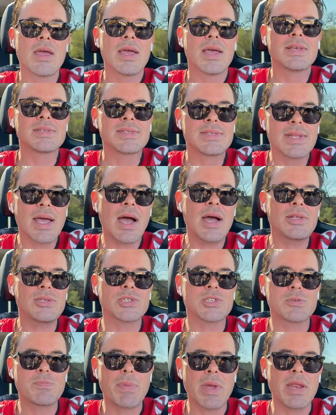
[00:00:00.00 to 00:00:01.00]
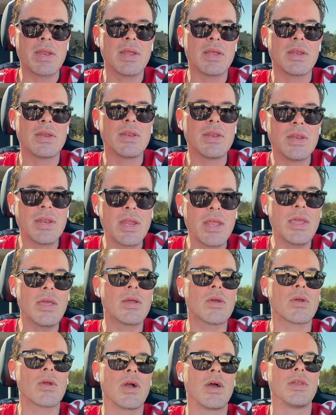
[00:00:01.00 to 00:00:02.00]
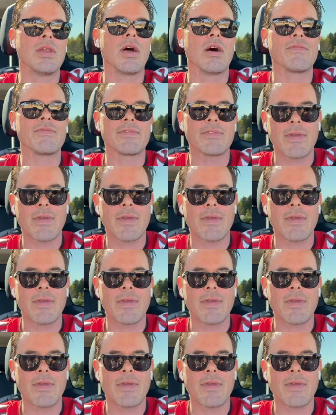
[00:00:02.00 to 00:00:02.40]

is not spending near enough